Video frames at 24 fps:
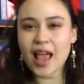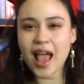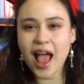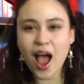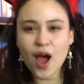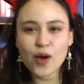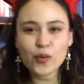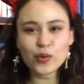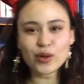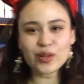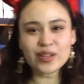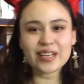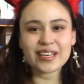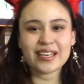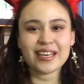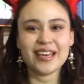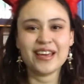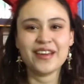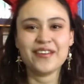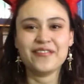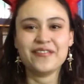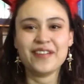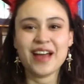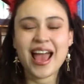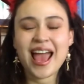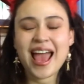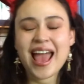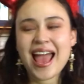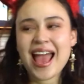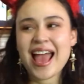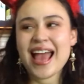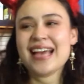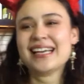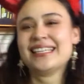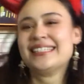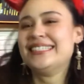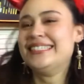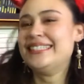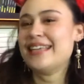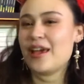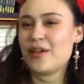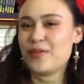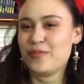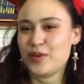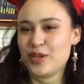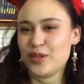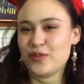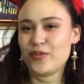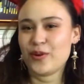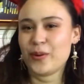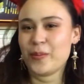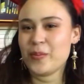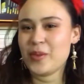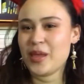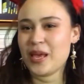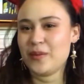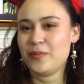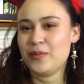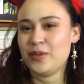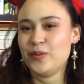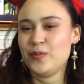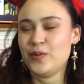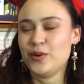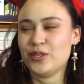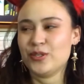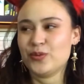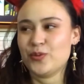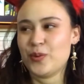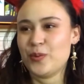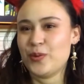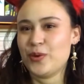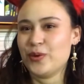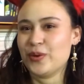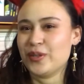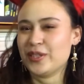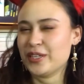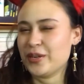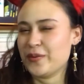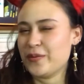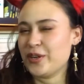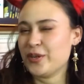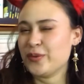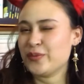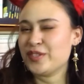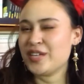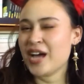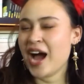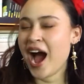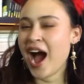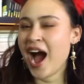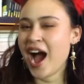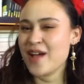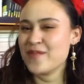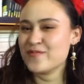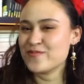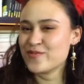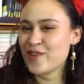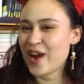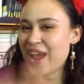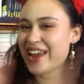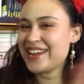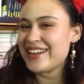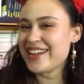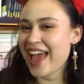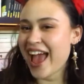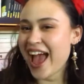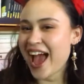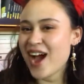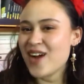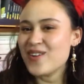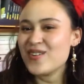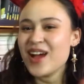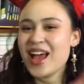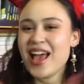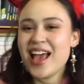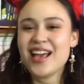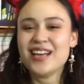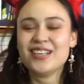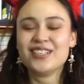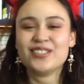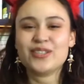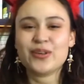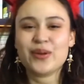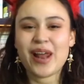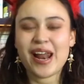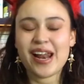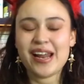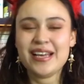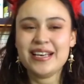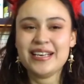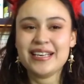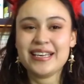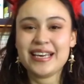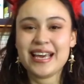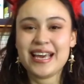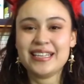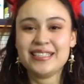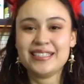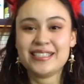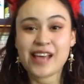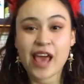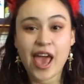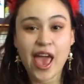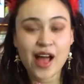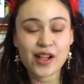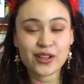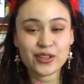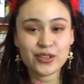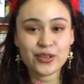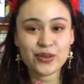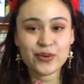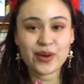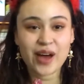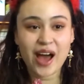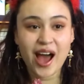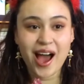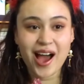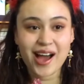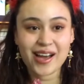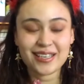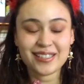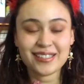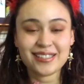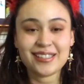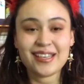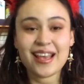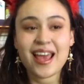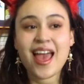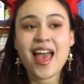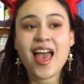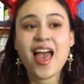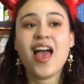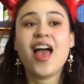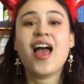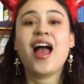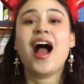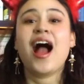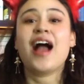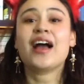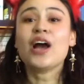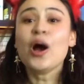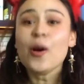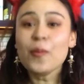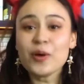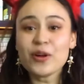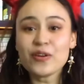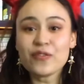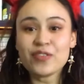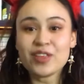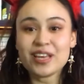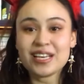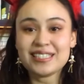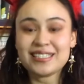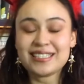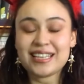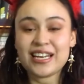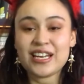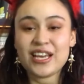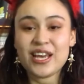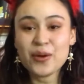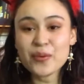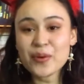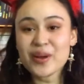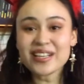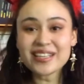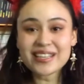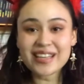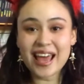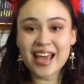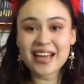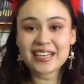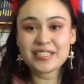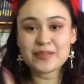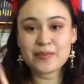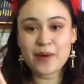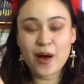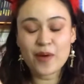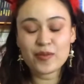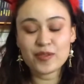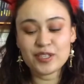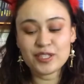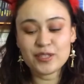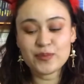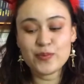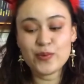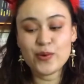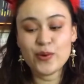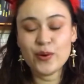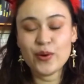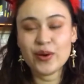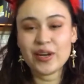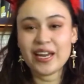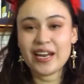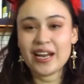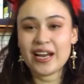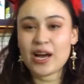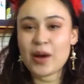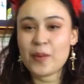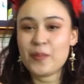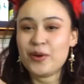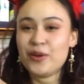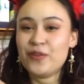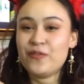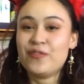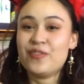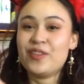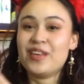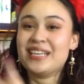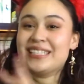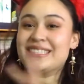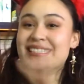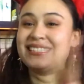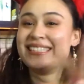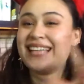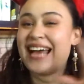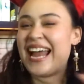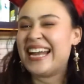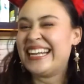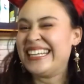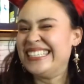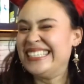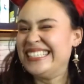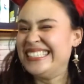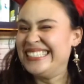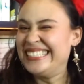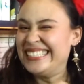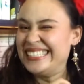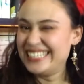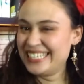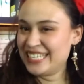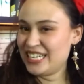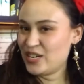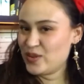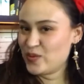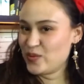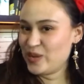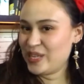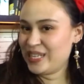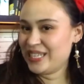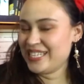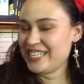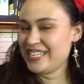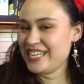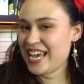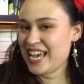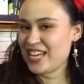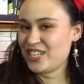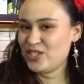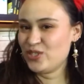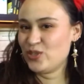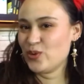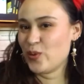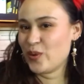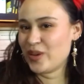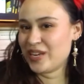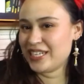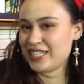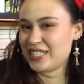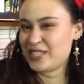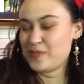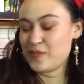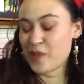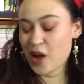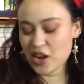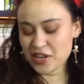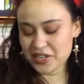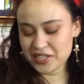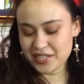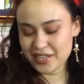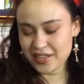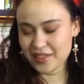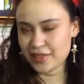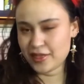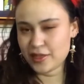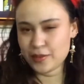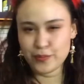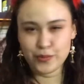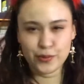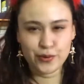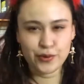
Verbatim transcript: I will give David from David Books Review a little bit of time right now so that he can tell you guys a couple of things that he really liked about this book and a couple of things that he didn't really enjoy as much in the